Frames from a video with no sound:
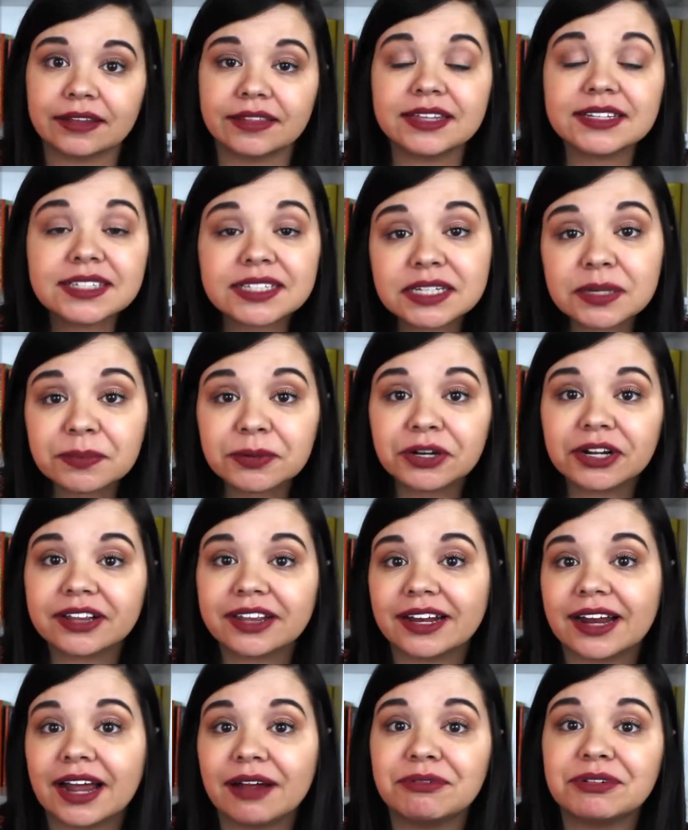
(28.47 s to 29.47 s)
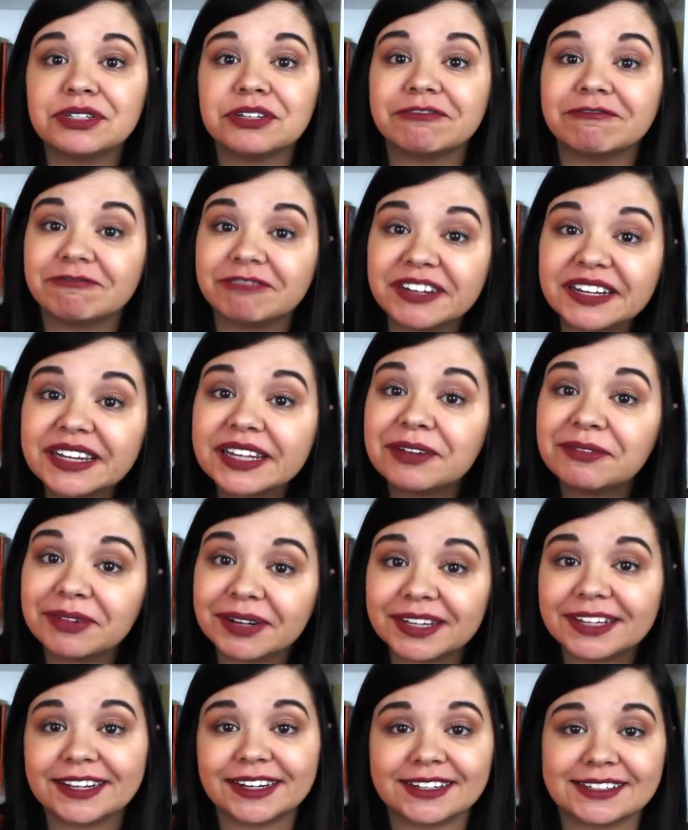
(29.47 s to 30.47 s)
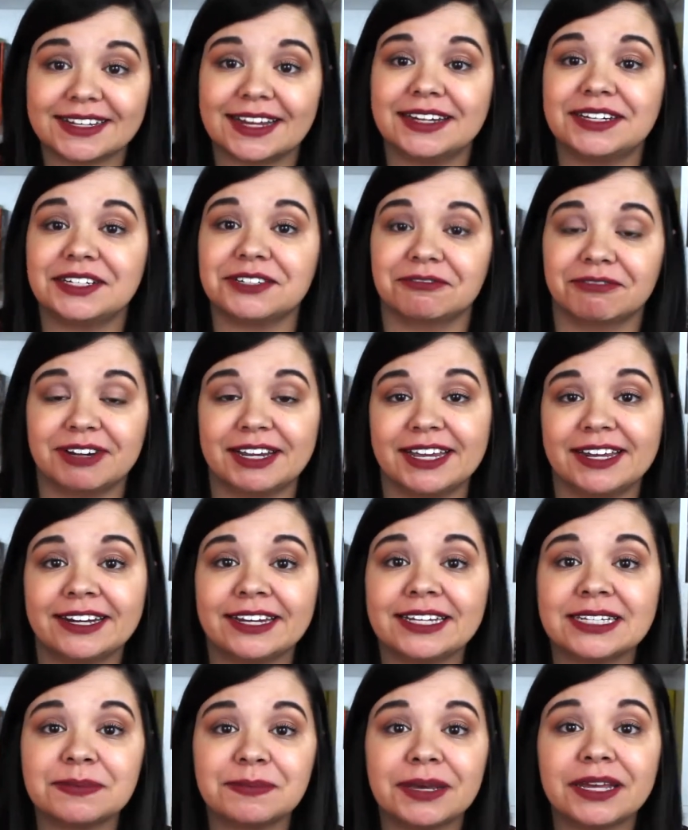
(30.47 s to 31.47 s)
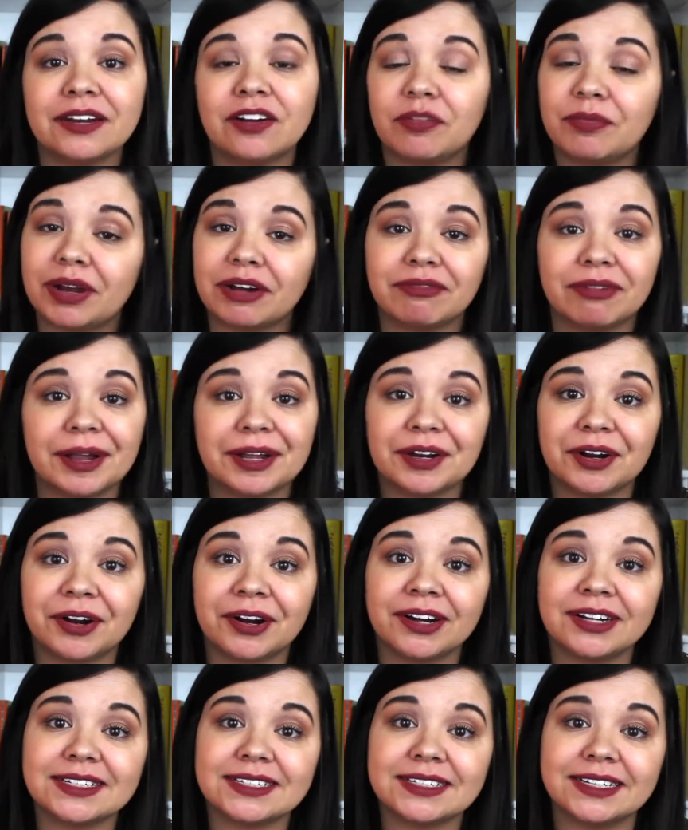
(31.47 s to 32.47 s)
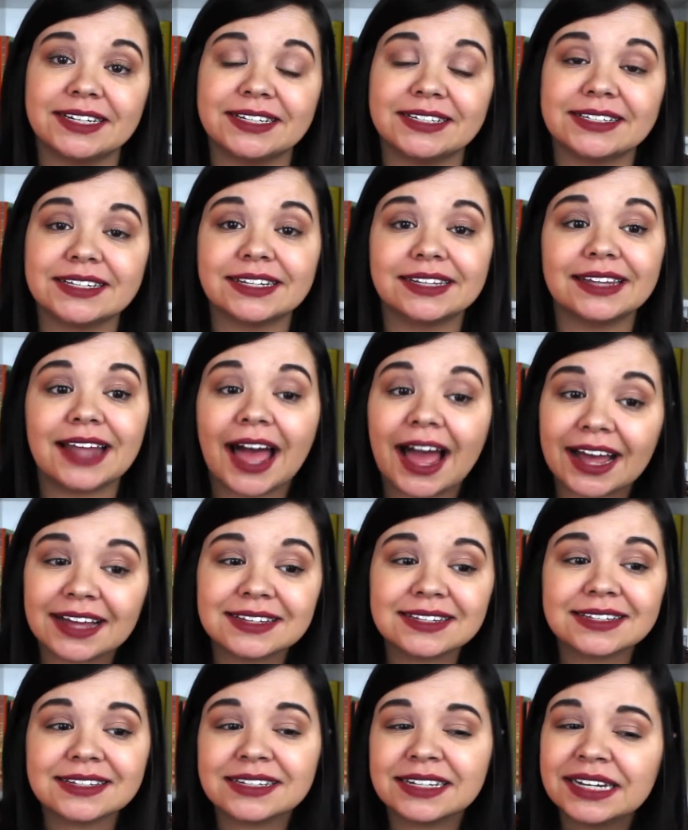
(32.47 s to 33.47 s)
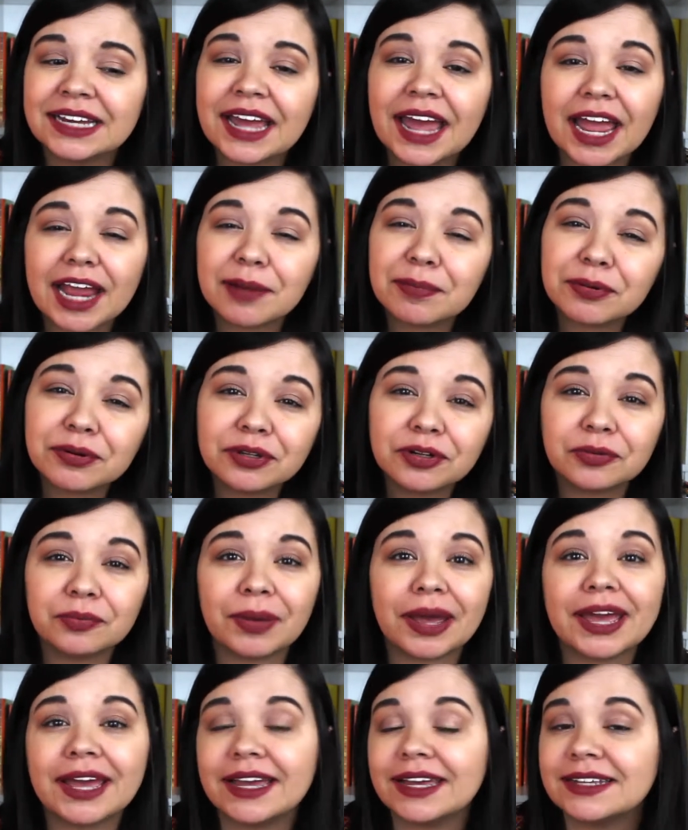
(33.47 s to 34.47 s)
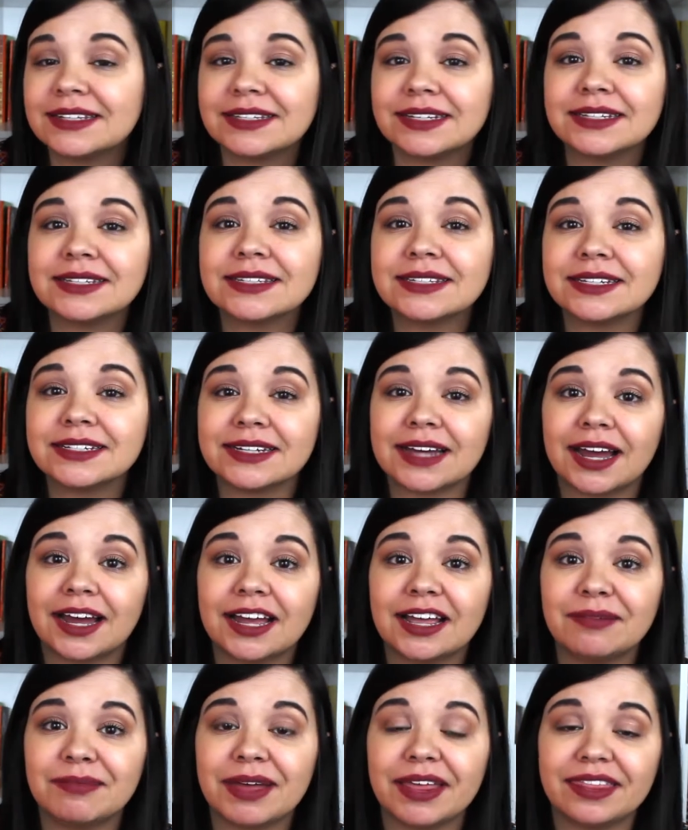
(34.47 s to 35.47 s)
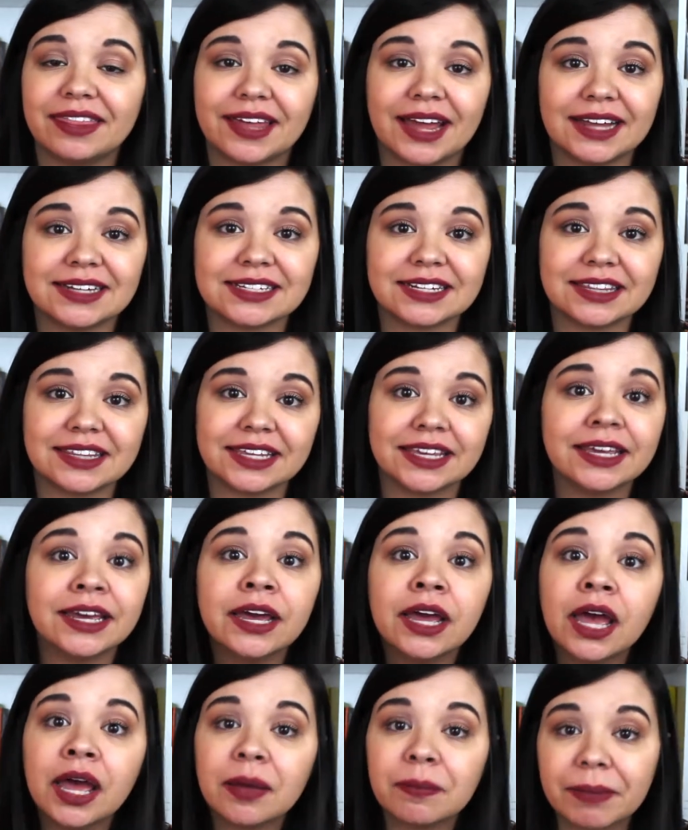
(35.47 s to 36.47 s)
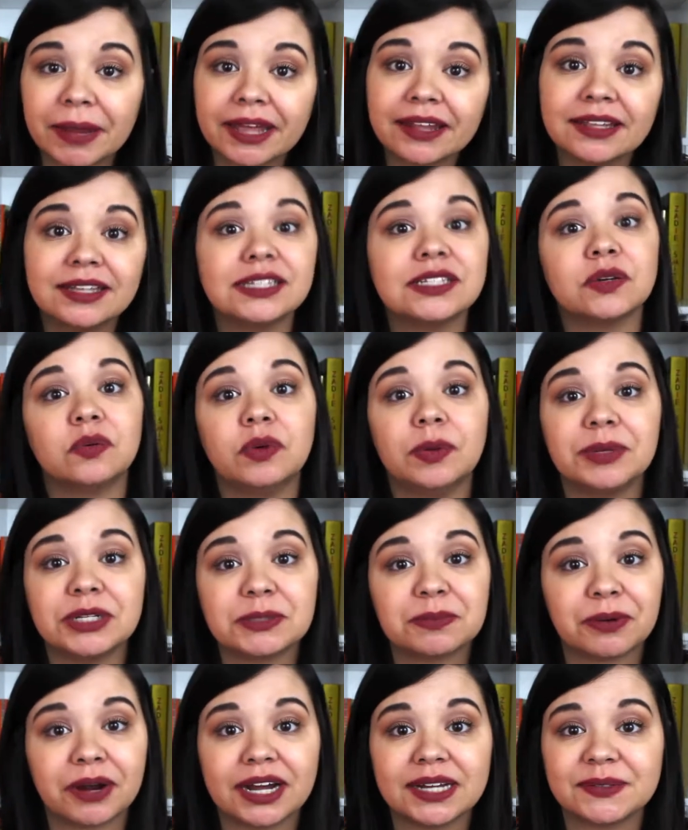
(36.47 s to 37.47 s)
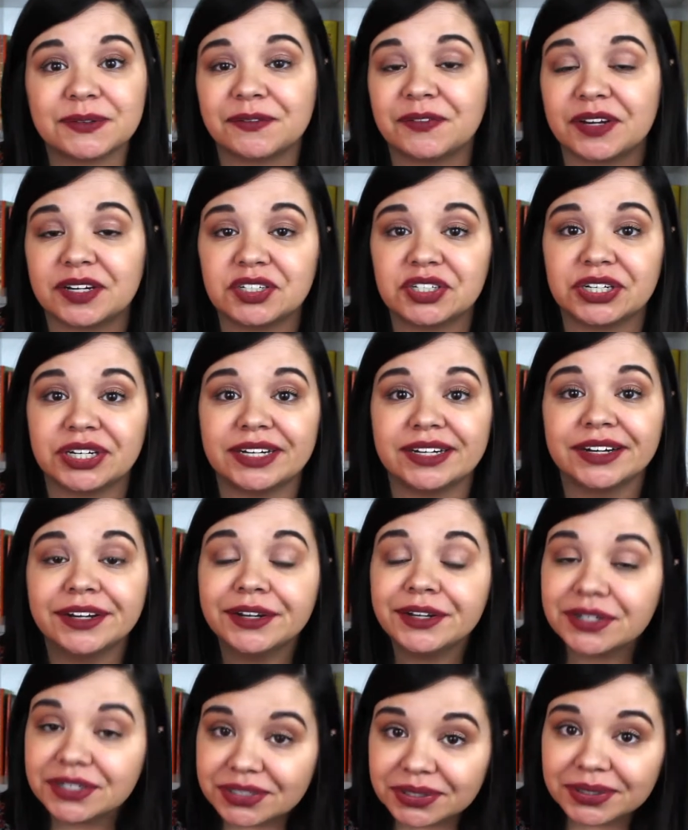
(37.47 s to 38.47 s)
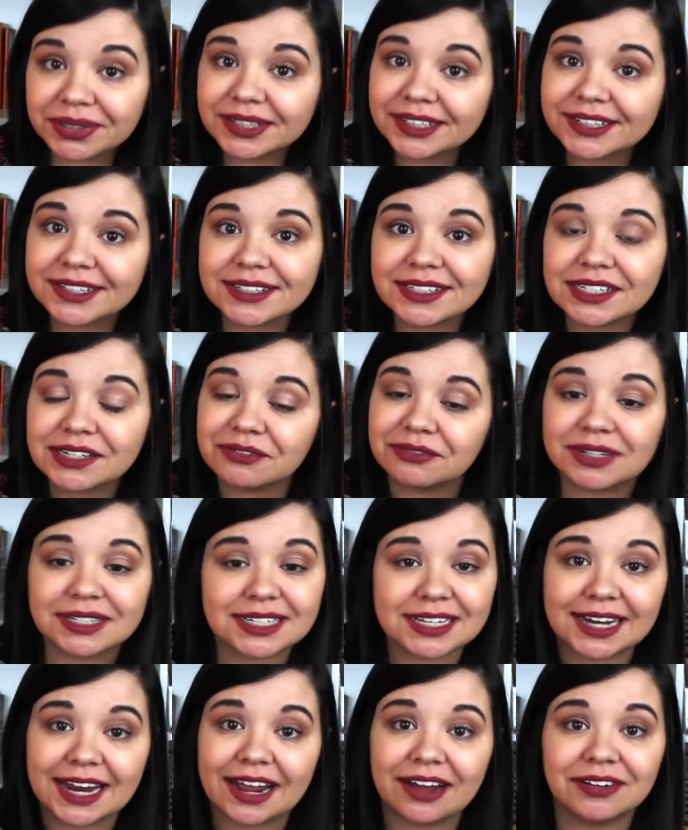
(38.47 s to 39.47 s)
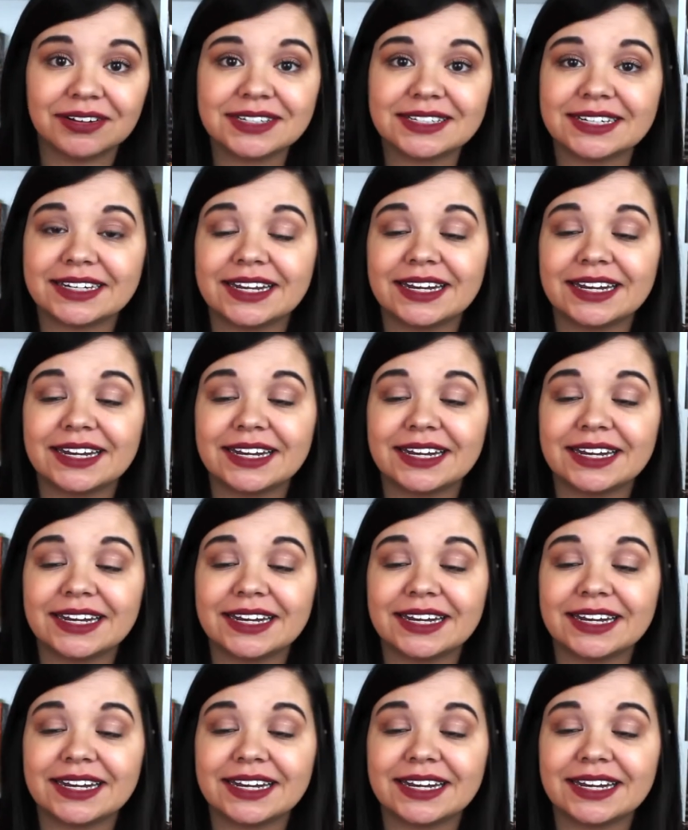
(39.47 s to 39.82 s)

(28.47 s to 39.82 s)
This is a book that I was really excited to read. It's been on my radar since last April or May, since the time that the Bailey's Women's Prize for Fiction shortlist was announced.